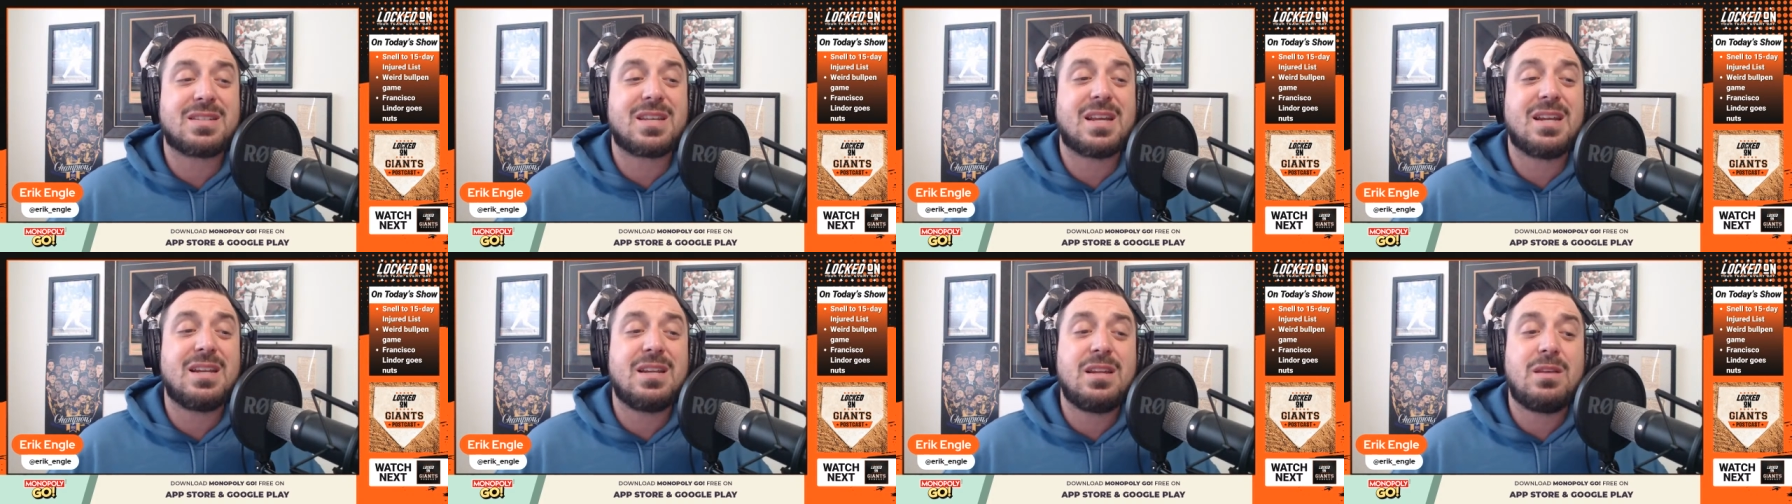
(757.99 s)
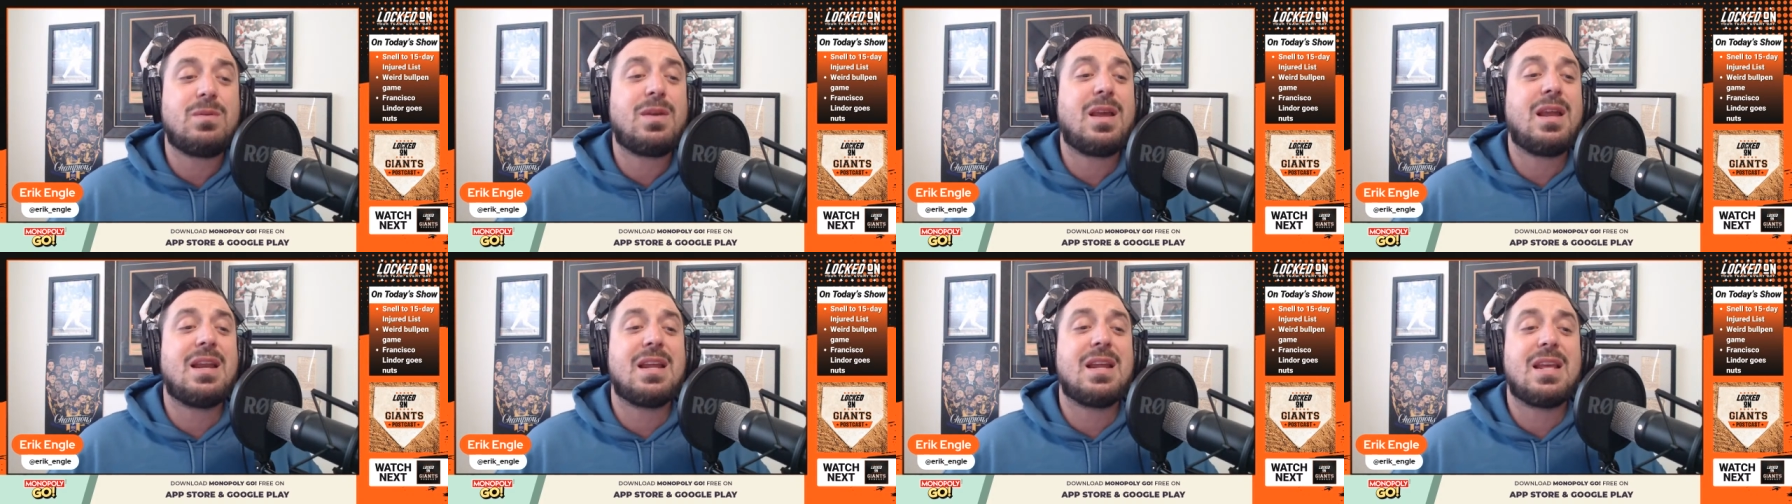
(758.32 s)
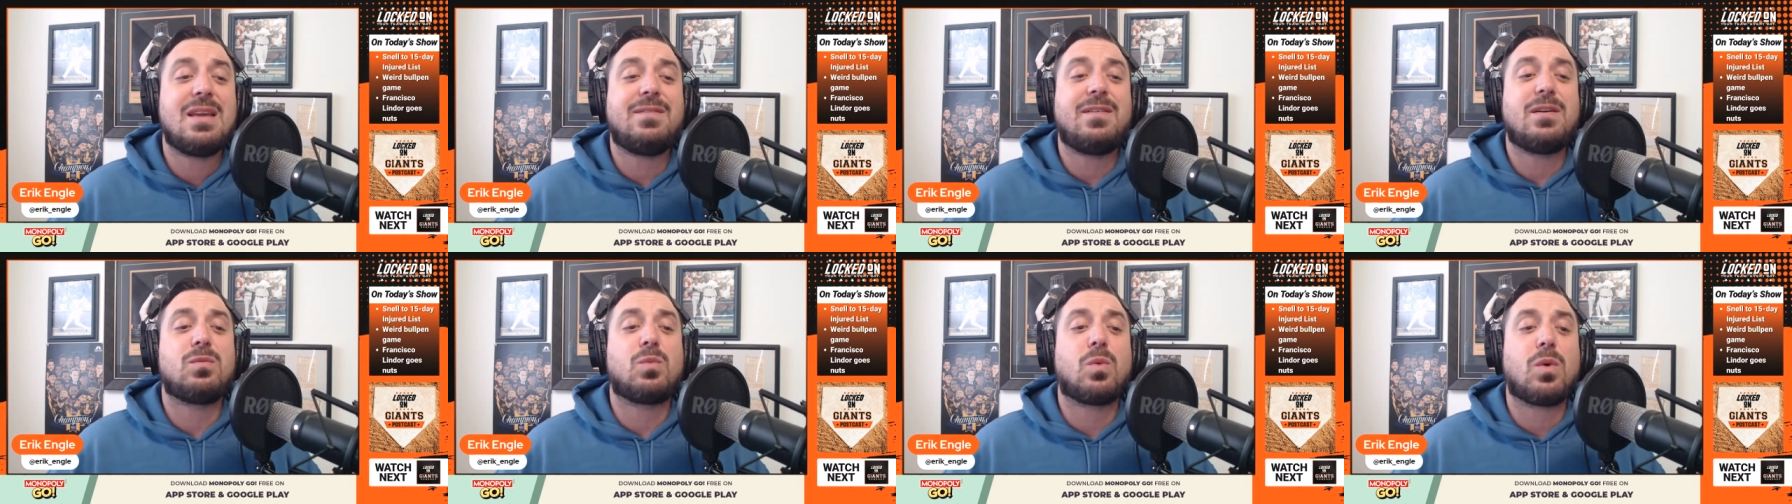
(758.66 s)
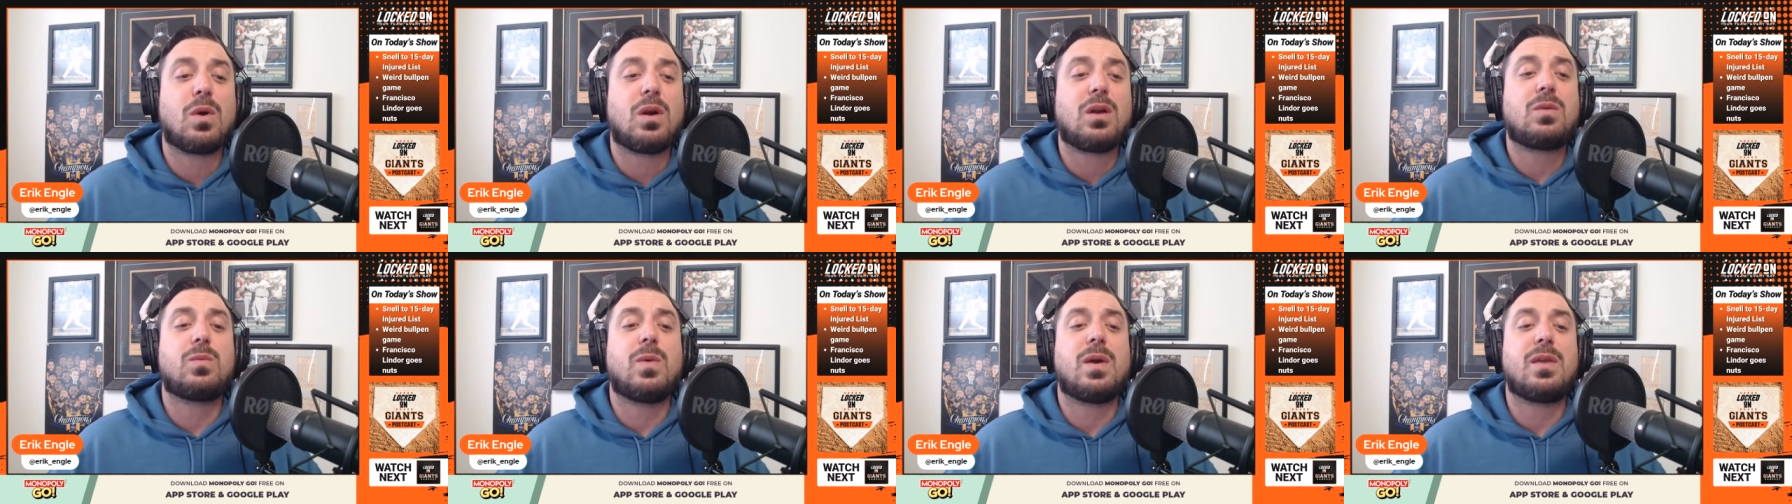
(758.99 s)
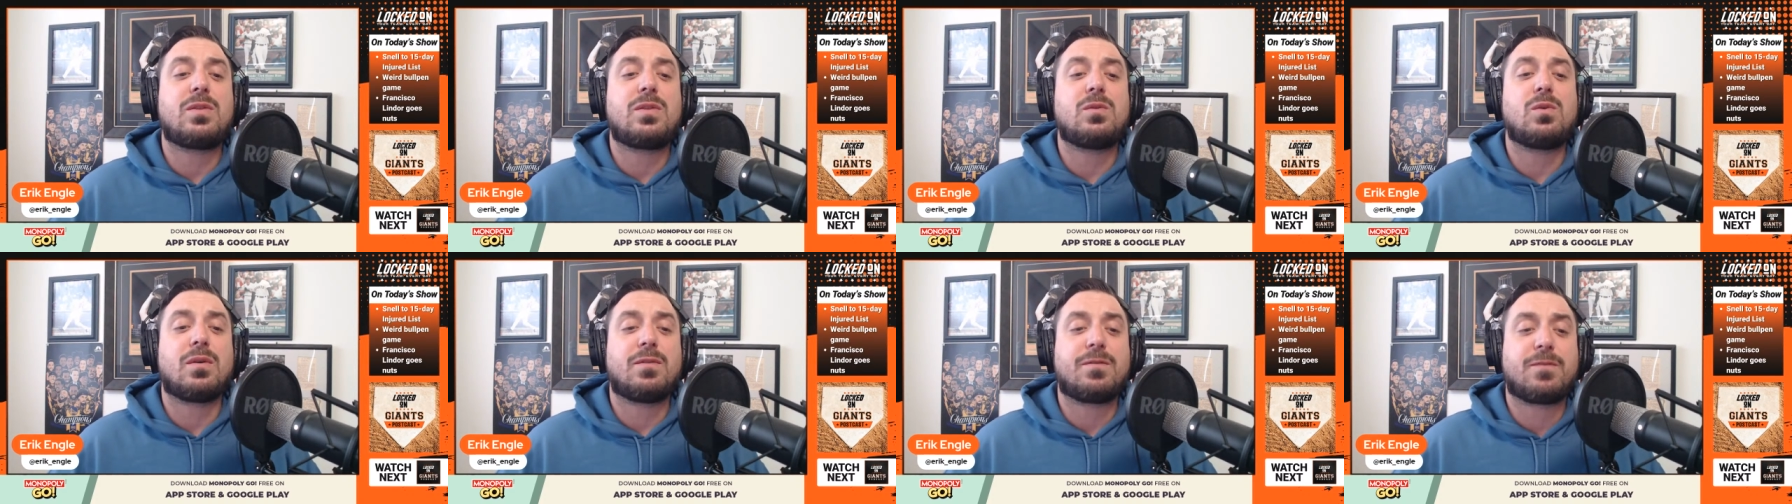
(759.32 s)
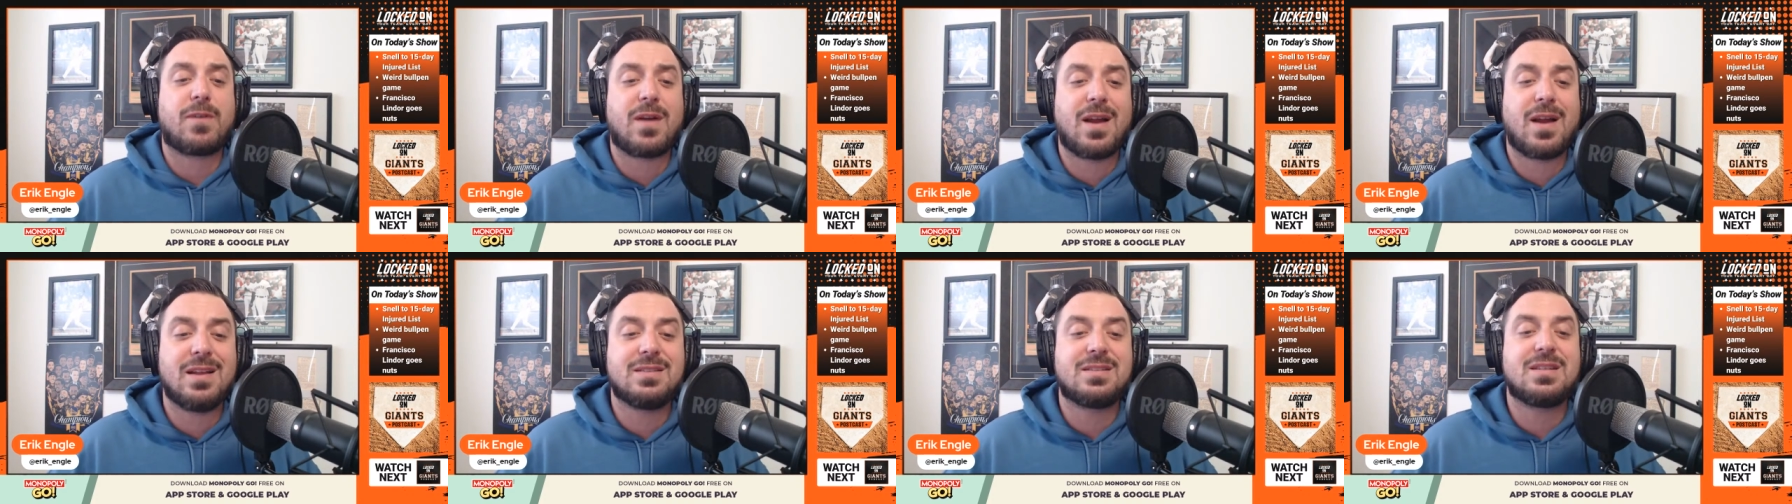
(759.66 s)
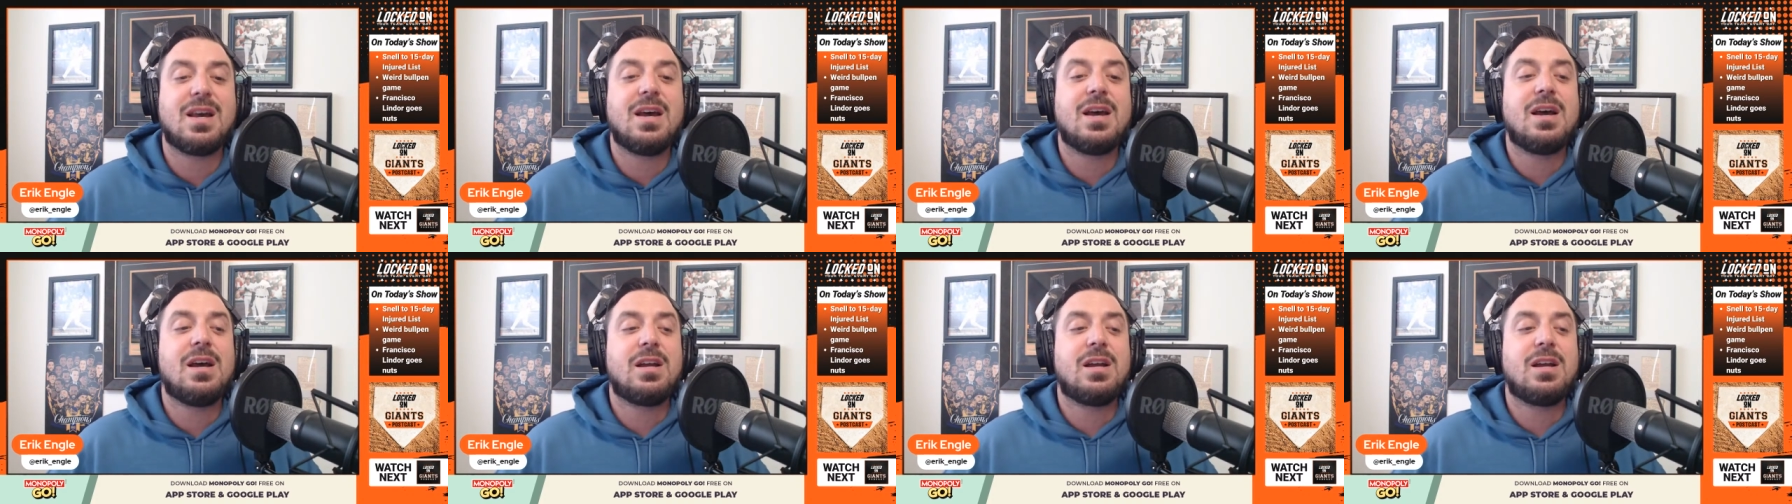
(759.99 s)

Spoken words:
and you can even work with your friends